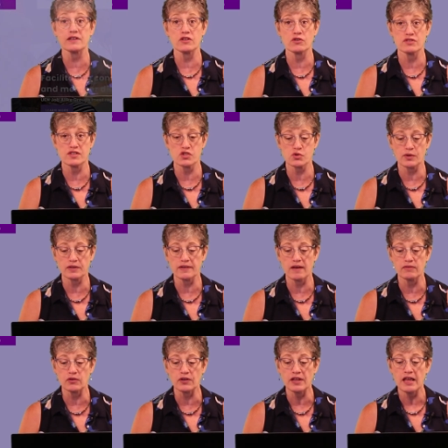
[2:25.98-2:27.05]
at your district
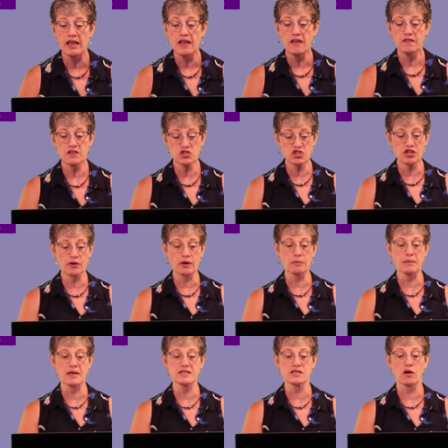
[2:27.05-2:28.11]
level. This sharing
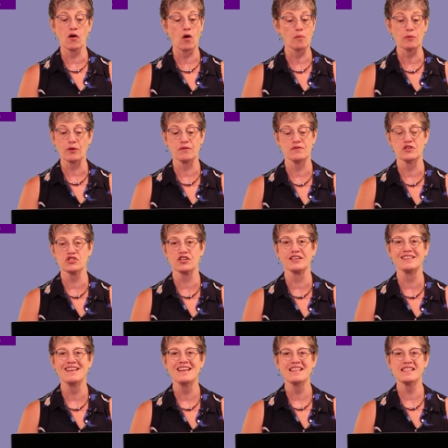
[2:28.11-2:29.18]
makes all more
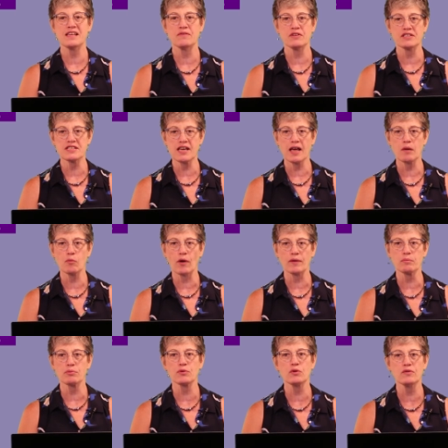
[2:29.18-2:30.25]
efficient, saving time while
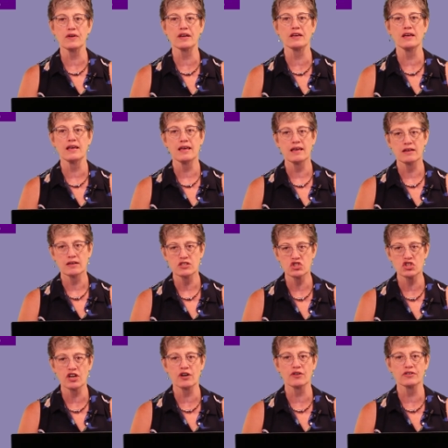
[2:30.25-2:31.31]
improving
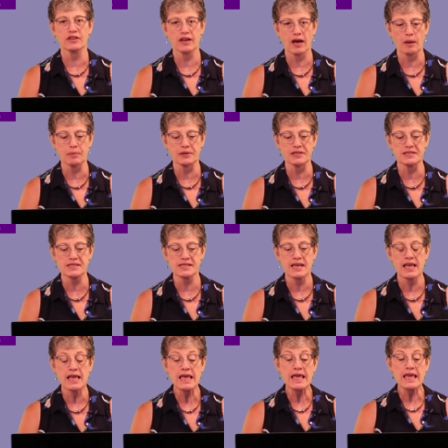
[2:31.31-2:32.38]
shared competence.
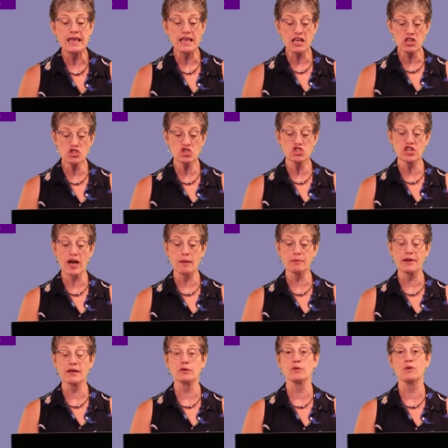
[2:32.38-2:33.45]
Each Job
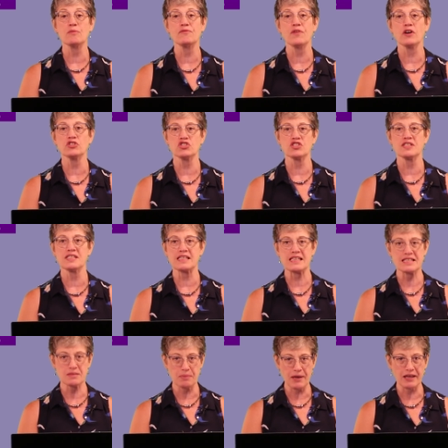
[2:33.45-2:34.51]
Alike group functions
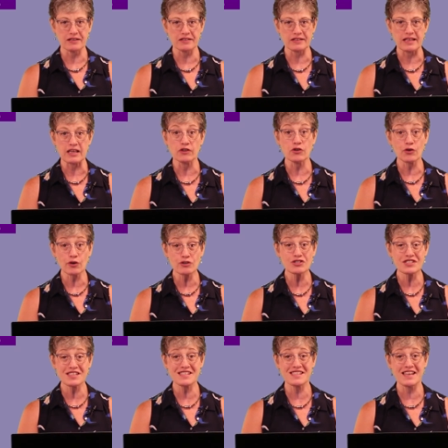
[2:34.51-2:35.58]
independently, and you're
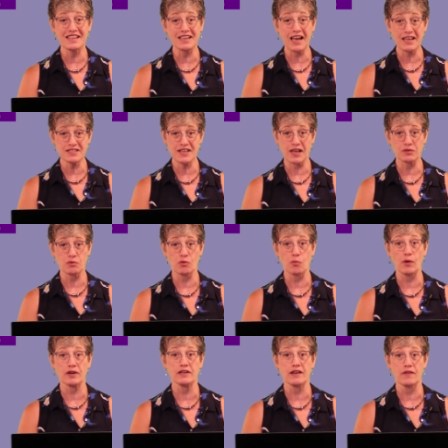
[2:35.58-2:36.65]
urged to stay in contact with
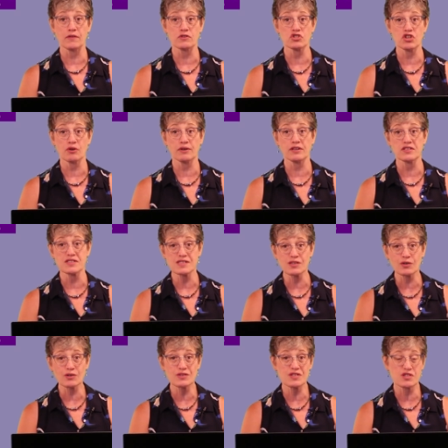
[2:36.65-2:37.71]
one another, sharing
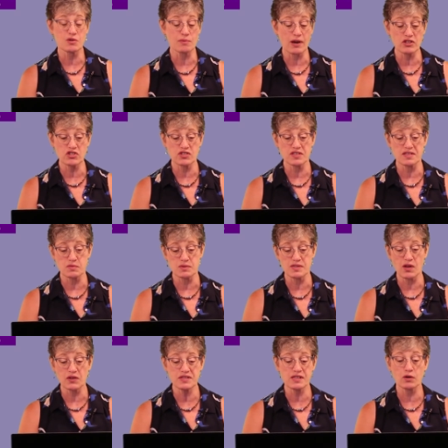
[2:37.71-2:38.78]
concerns, directions,
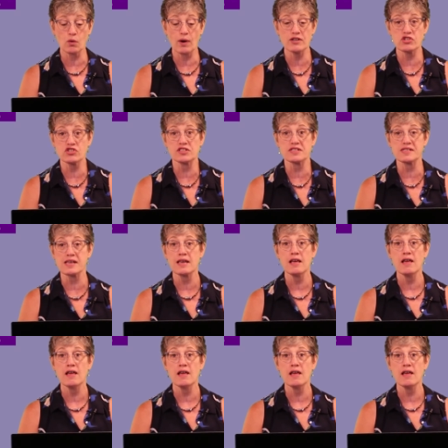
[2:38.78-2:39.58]
results, and questions.